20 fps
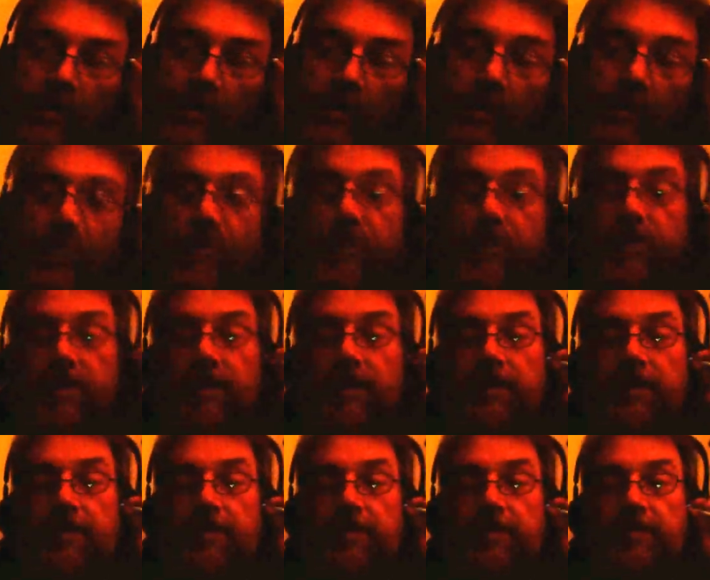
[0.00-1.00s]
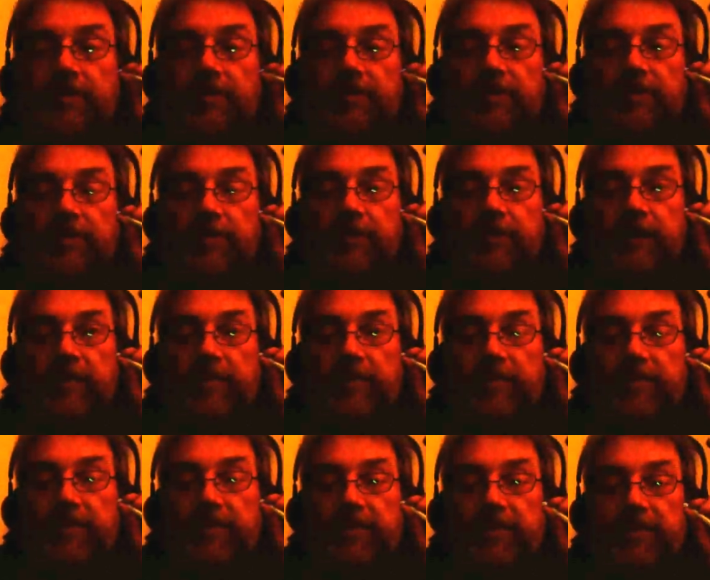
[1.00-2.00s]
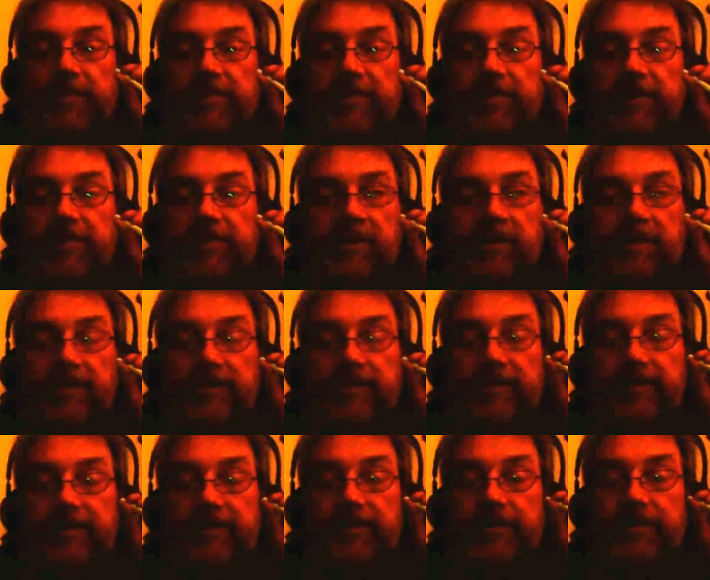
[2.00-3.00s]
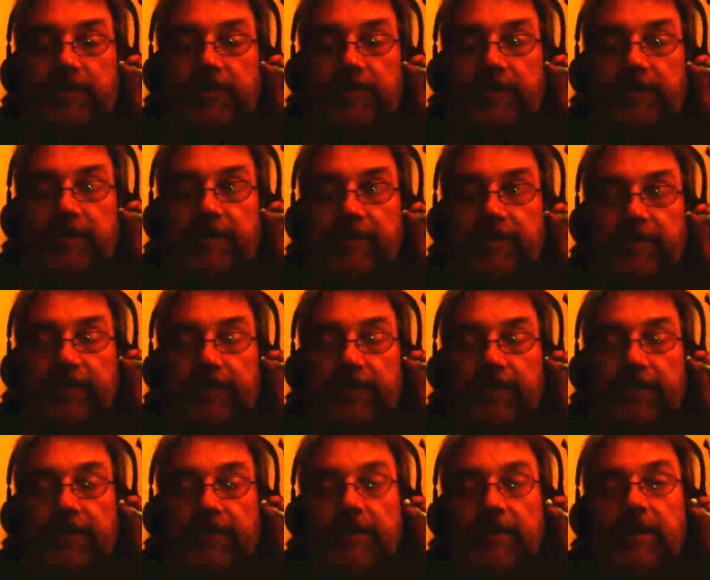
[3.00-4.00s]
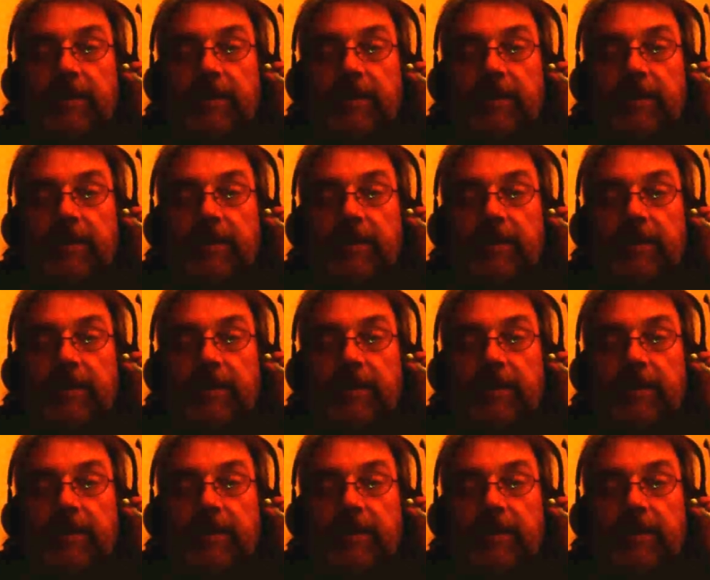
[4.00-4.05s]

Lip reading: also somebody who became a very dear friend to me in a very short amount of time.